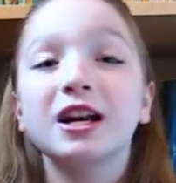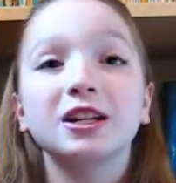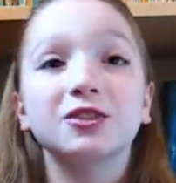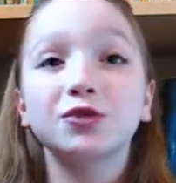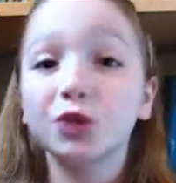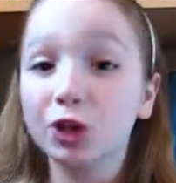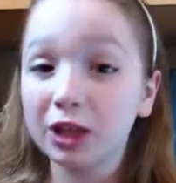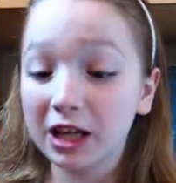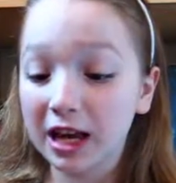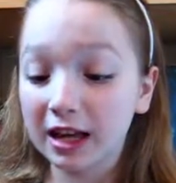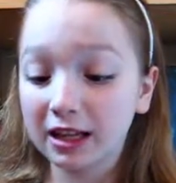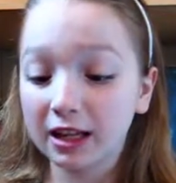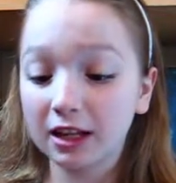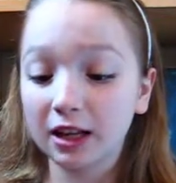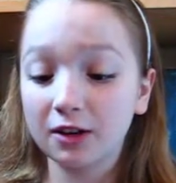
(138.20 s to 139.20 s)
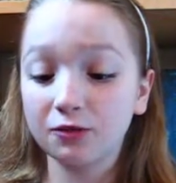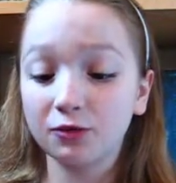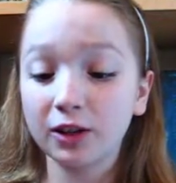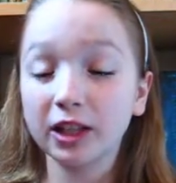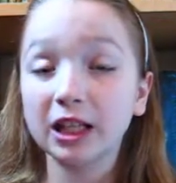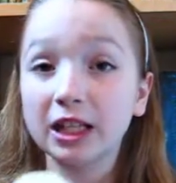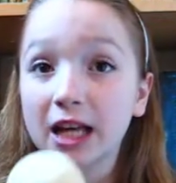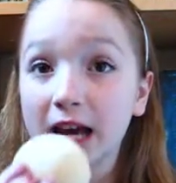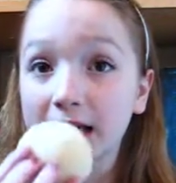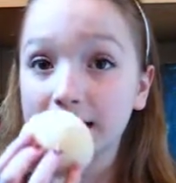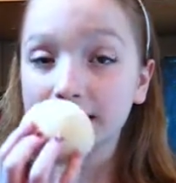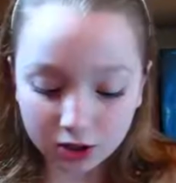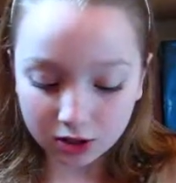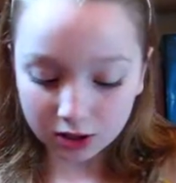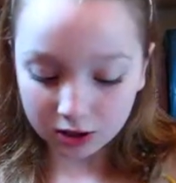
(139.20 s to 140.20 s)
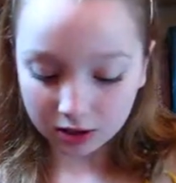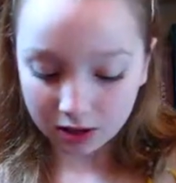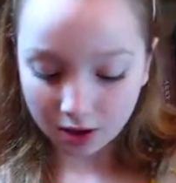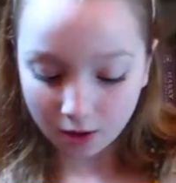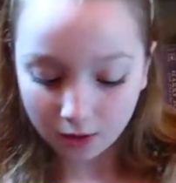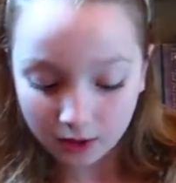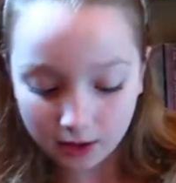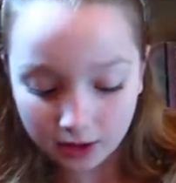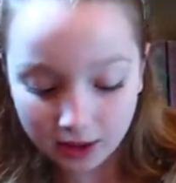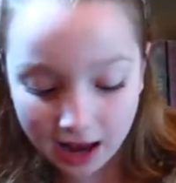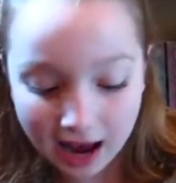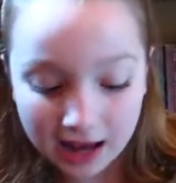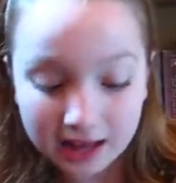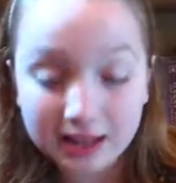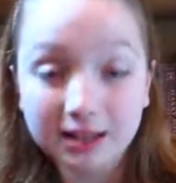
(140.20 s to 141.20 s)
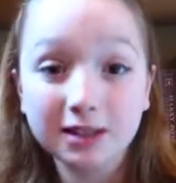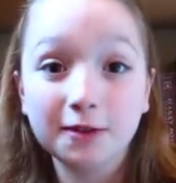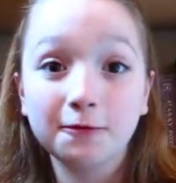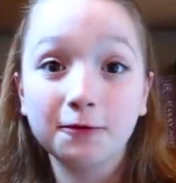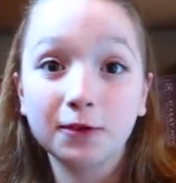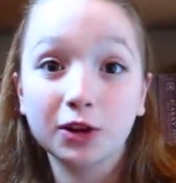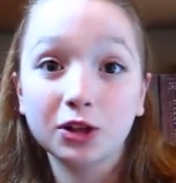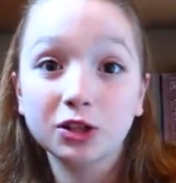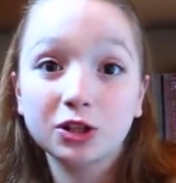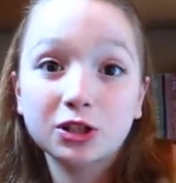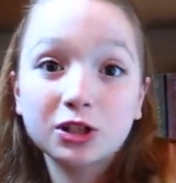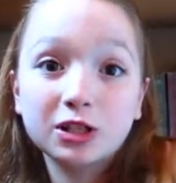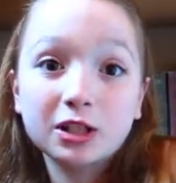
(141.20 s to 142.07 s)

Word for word: exfoliated and really nice. So that is the first